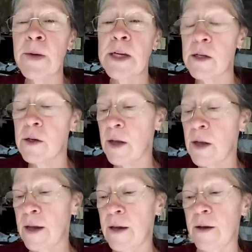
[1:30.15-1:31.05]
remedies
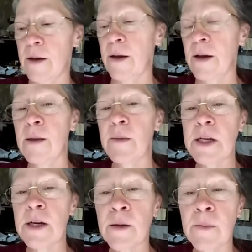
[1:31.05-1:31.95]
look like
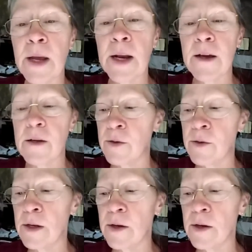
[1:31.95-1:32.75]
in the Materia Medica.